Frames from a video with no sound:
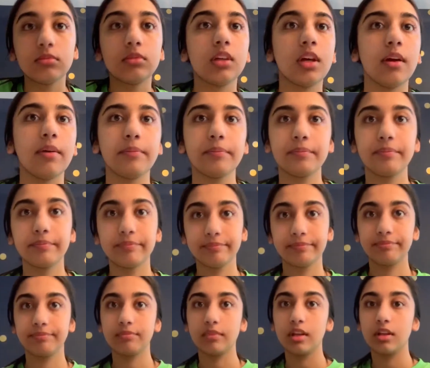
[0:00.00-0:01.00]
Yeah,
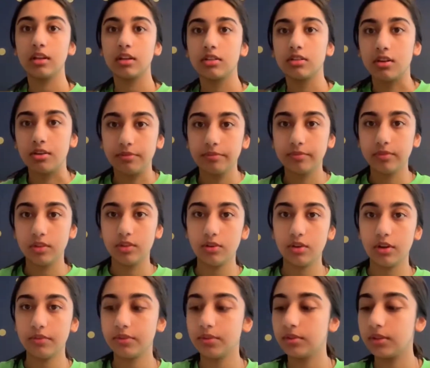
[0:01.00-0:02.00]
so you don't
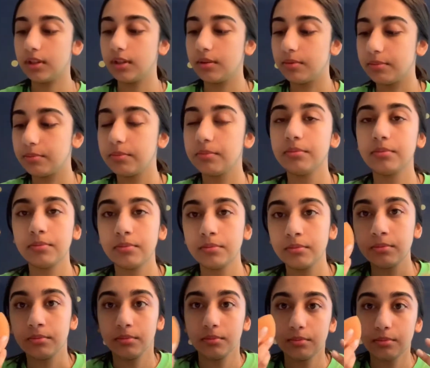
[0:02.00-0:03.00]
have to like
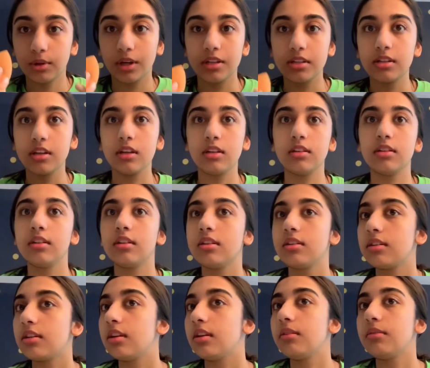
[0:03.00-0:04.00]
press it into the
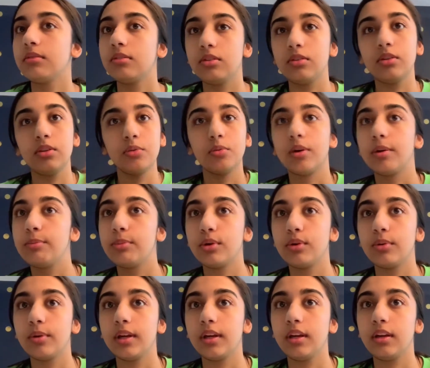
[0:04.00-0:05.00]
skin. You can wipe it
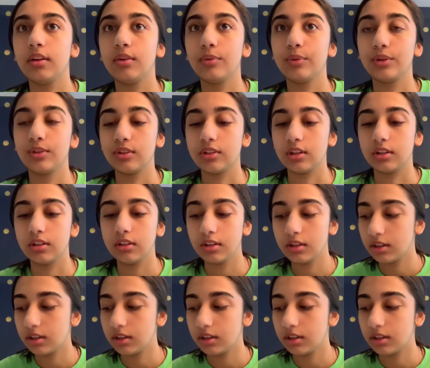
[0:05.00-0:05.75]
away when you're done.